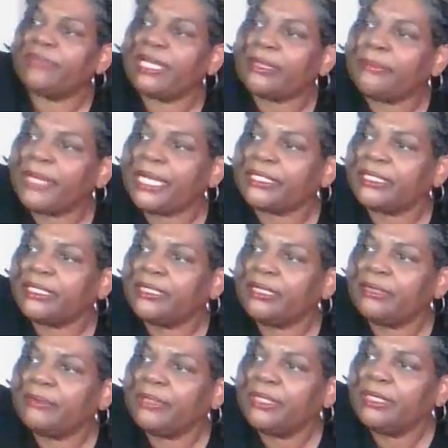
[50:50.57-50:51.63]
if I can back that
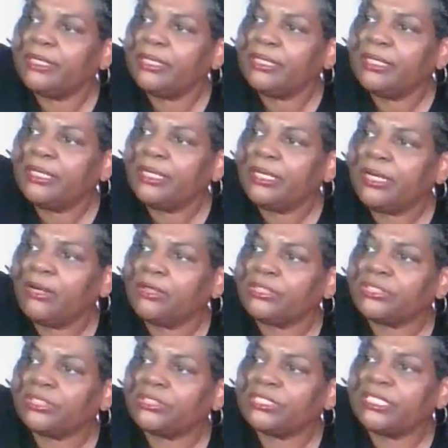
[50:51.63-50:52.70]
up. Oh,
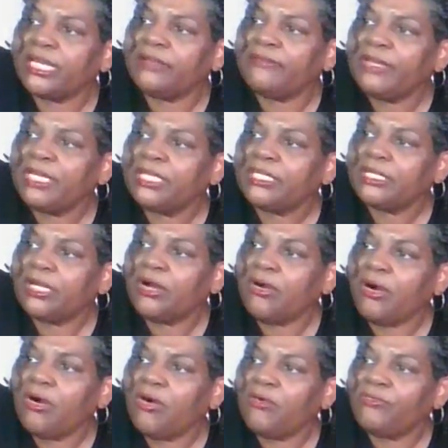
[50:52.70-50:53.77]
just Chef,
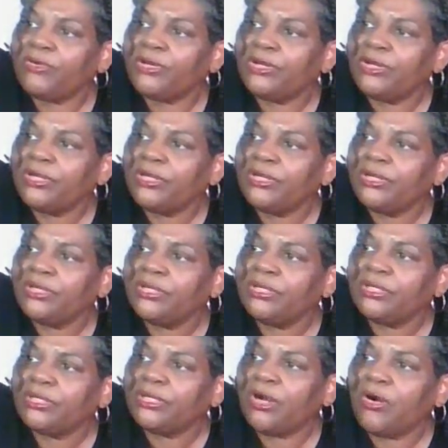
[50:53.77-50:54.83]
go over.
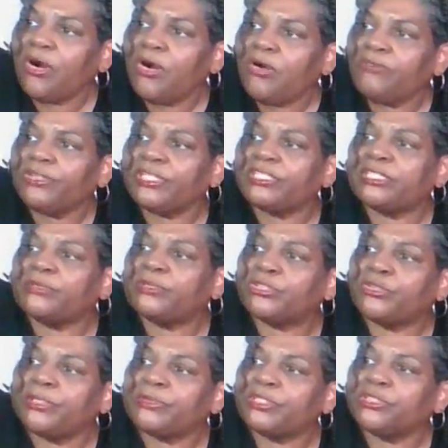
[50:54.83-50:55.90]
Go over the
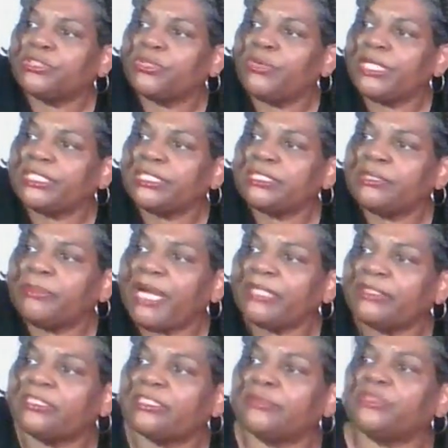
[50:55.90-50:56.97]
subscriptions, questions
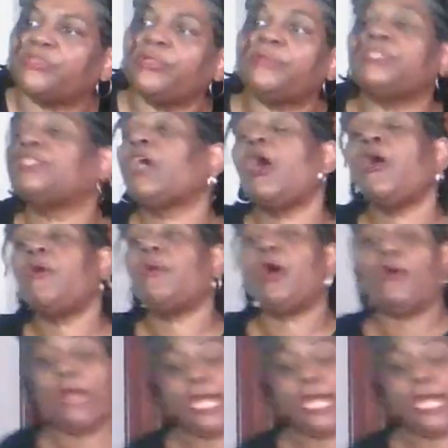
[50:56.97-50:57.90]
about the subscriptions. Oh,